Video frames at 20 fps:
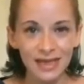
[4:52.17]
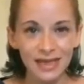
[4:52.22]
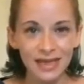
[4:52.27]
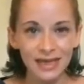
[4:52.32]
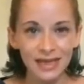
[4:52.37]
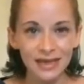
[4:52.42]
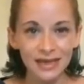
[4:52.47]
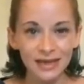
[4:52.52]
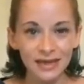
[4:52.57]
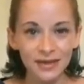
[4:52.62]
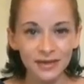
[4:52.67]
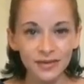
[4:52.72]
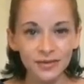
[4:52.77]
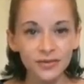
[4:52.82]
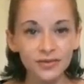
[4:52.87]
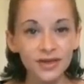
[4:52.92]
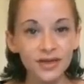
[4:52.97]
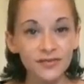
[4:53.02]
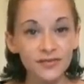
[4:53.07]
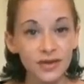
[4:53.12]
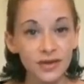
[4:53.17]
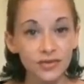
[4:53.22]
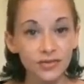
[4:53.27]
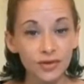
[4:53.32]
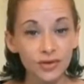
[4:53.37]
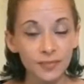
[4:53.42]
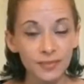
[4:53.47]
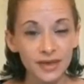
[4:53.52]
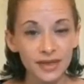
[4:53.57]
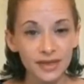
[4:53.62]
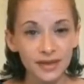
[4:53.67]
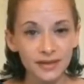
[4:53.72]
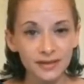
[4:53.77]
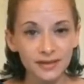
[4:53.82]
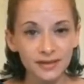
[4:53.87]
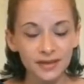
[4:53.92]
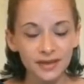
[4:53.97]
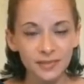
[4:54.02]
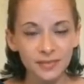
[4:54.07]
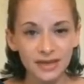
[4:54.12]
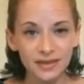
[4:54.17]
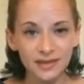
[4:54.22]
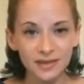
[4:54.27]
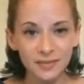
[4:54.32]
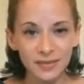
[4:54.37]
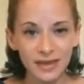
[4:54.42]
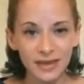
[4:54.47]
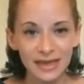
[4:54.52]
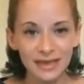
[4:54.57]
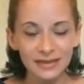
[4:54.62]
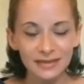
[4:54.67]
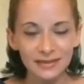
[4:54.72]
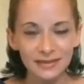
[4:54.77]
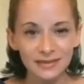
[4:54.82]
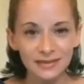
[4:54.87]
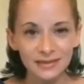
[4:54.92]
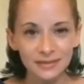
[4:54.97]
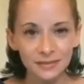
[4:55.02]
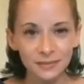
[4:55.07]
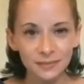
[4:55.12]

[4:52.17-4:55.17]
Here, you're giving your opinion about a place.